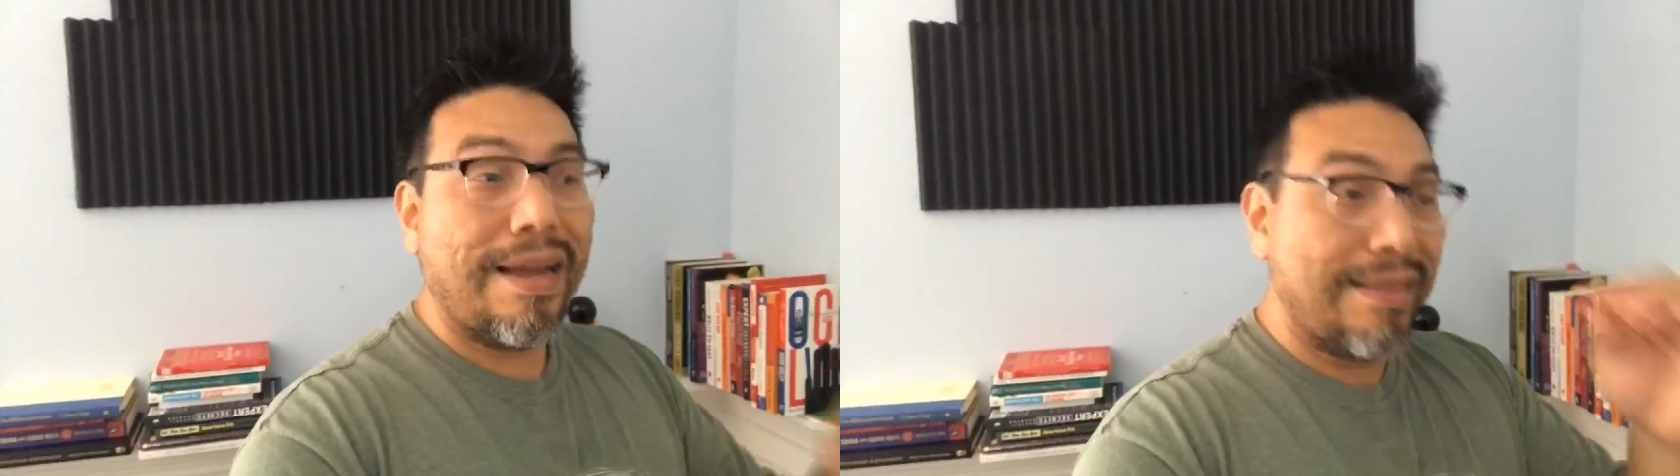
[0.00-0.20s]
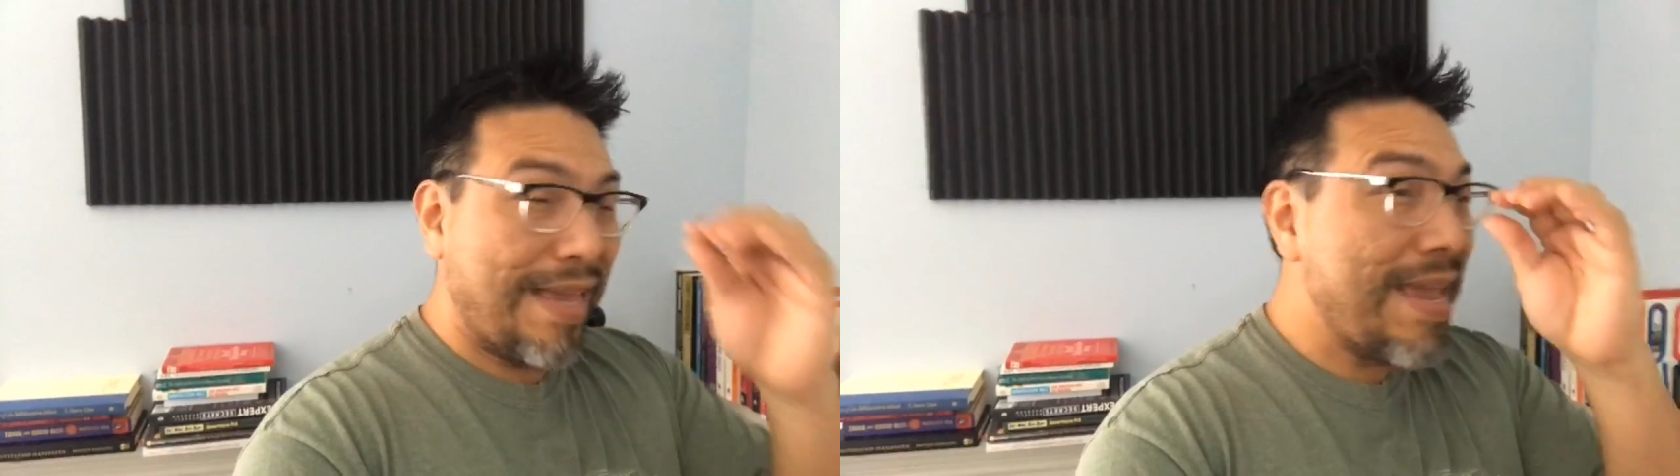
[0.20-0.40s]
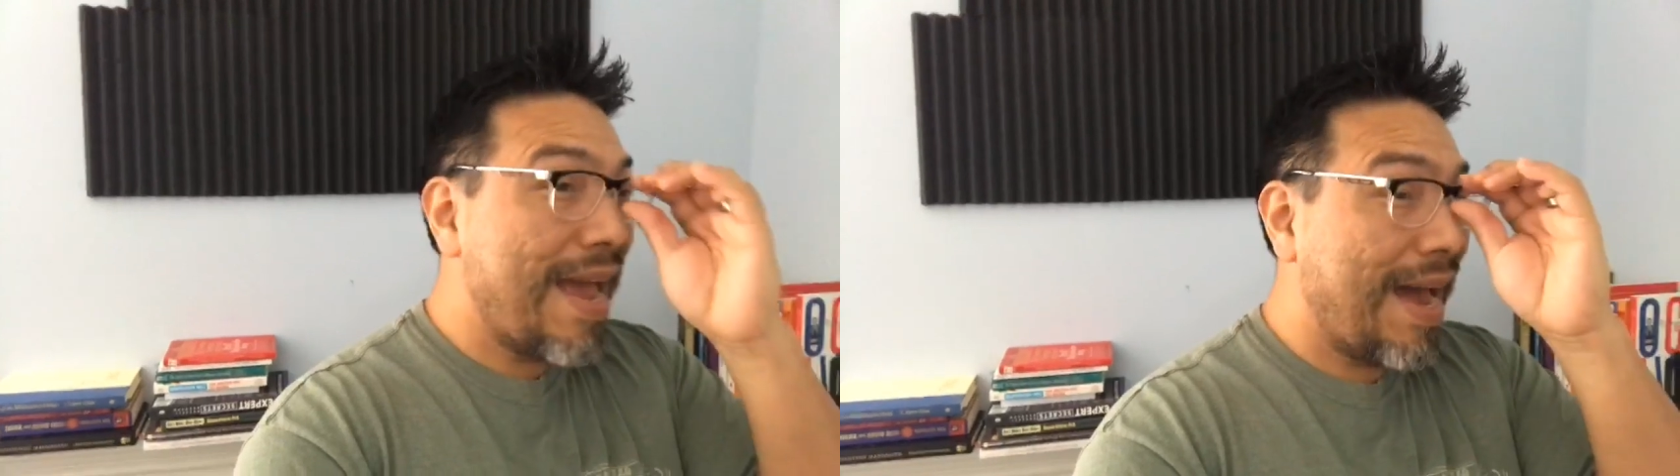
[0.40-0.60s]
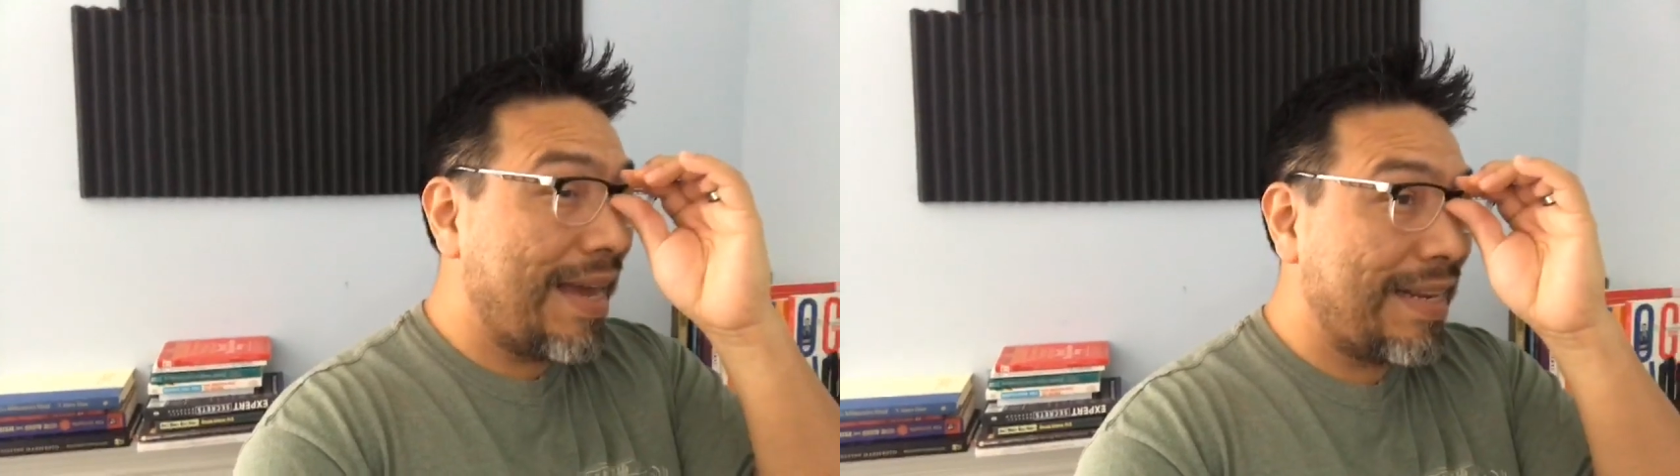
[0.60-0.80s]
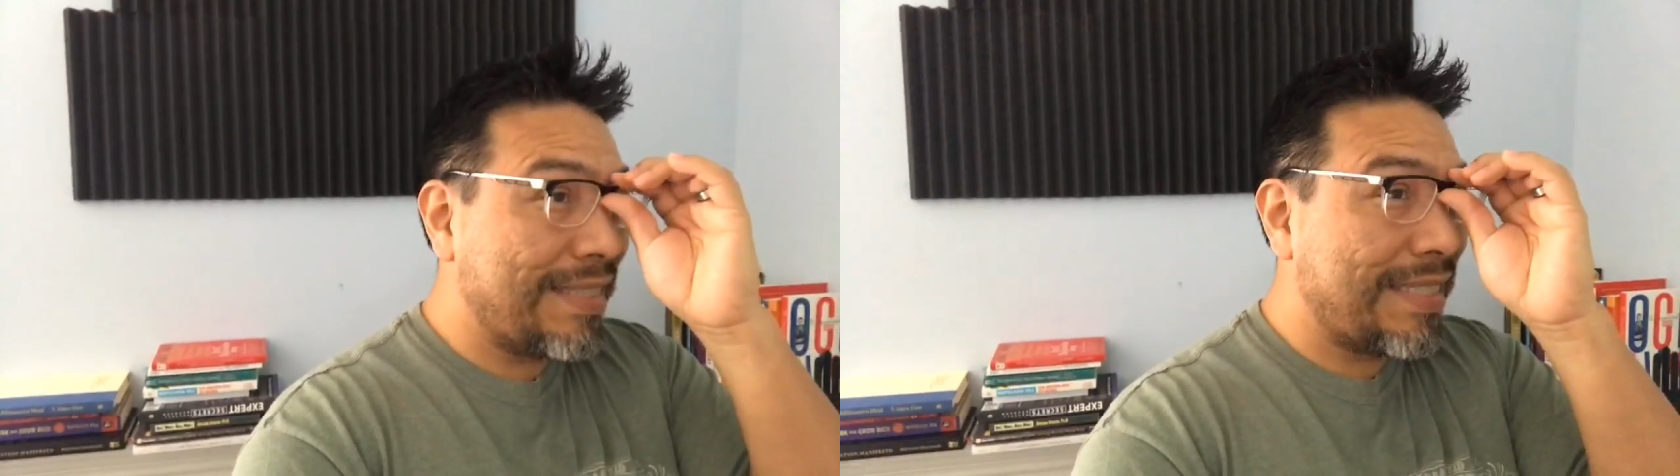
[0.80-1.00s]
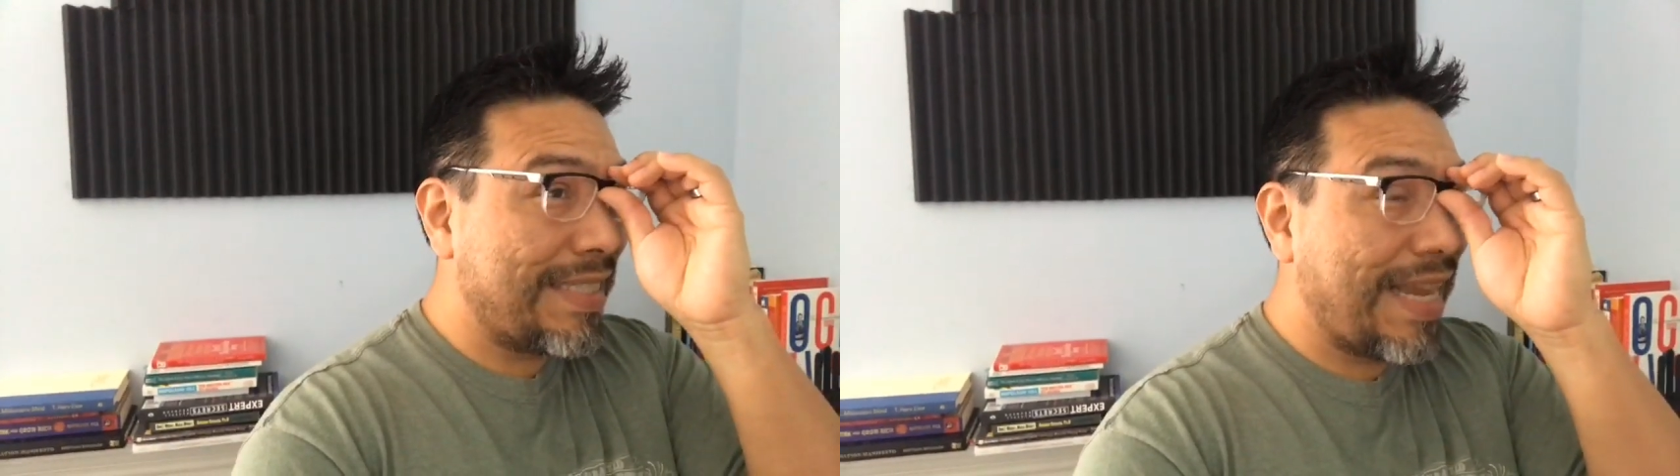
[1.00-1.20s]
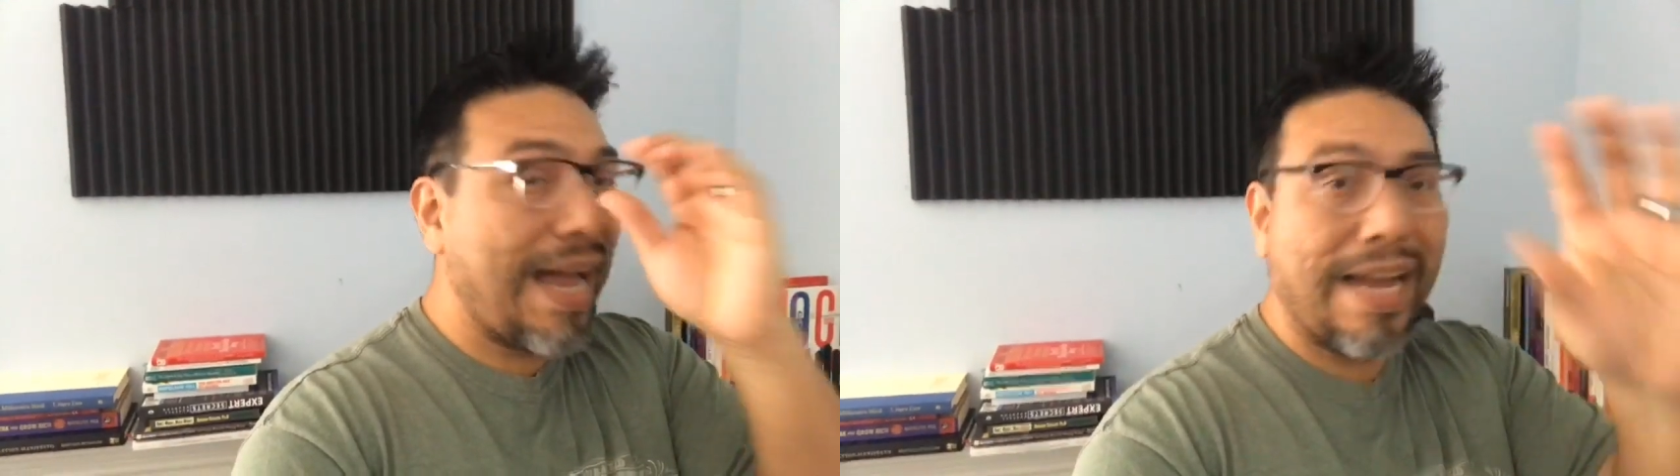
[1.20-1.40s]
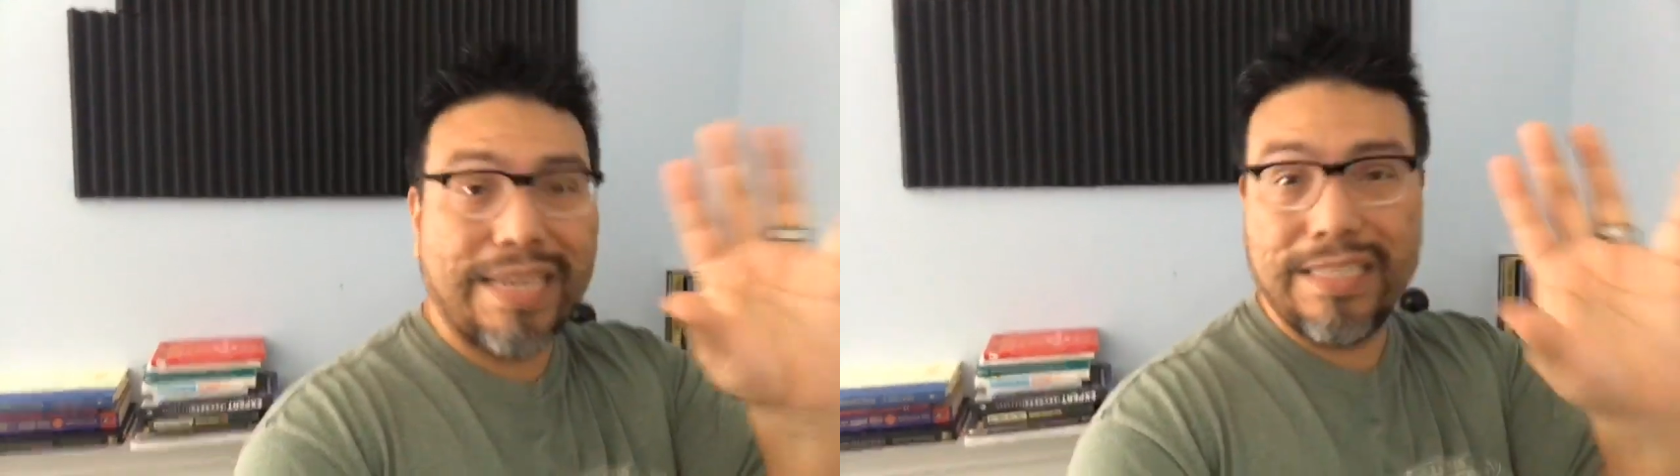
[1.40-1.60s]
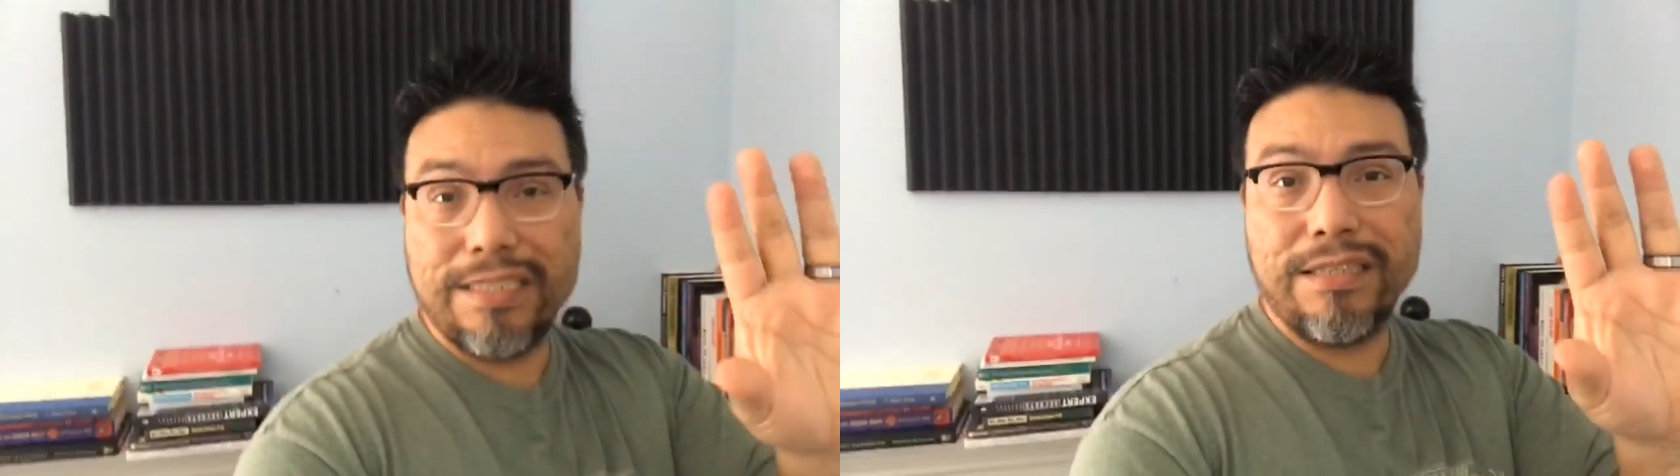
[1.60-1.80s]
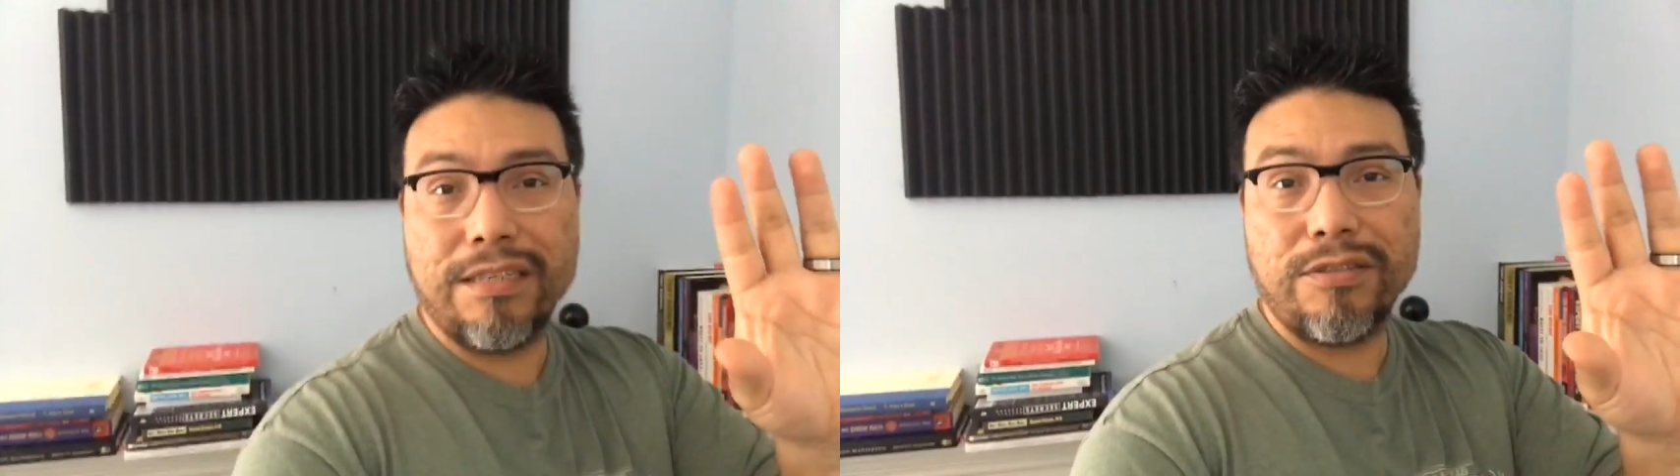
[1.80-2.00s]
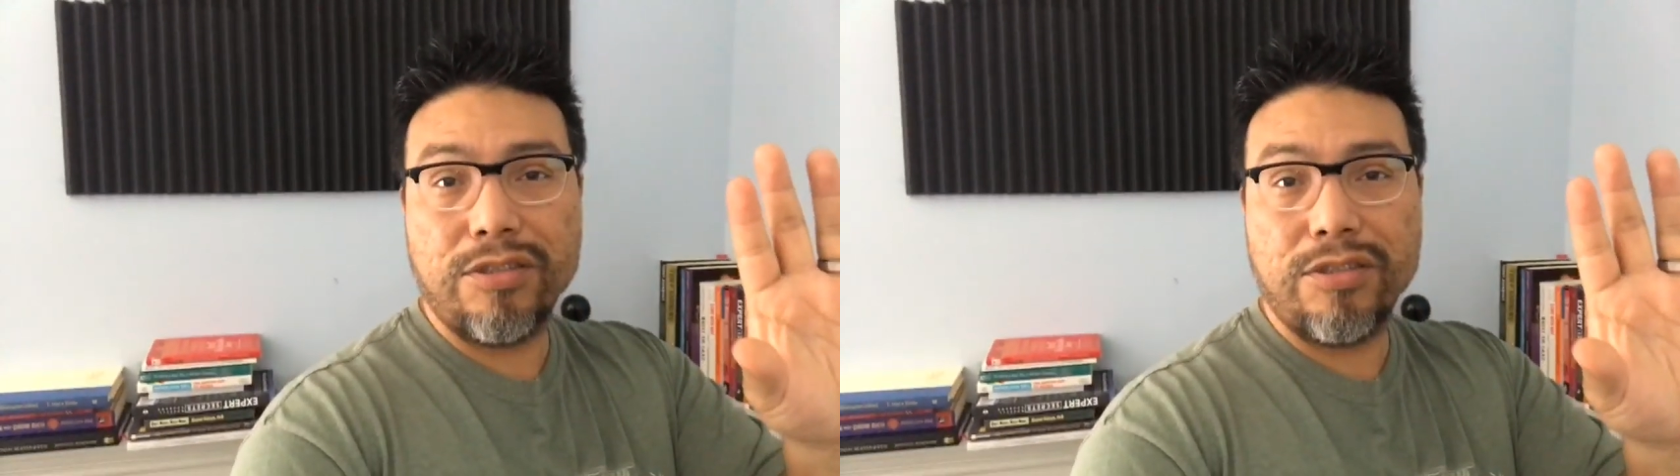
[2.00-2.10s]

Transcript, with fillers: They had signs